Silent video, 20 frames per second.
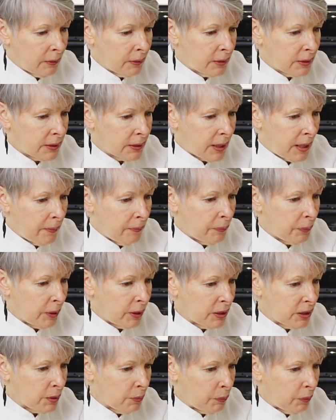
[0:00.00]
Same
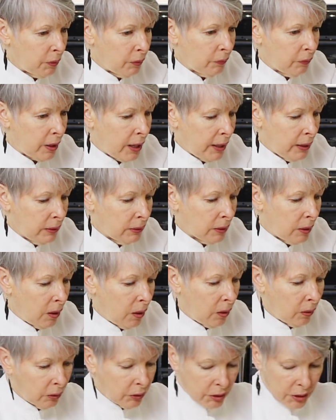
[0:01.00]
principle, right?
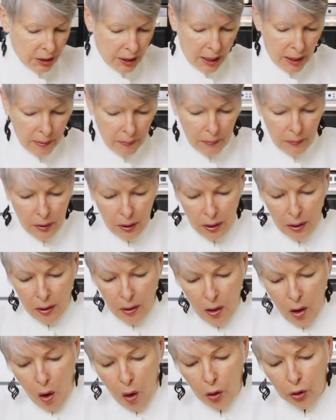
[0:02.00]
All the same
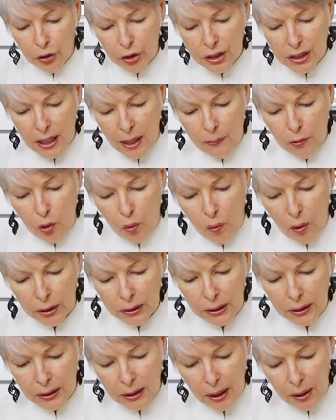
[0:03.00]

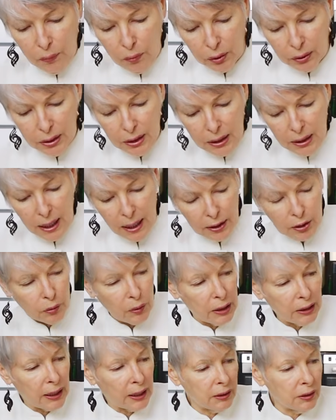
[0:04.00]
quantity will
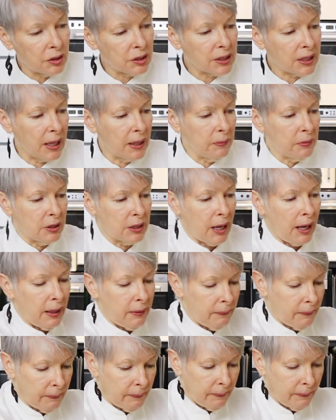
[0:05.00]
dehydrate at the same time.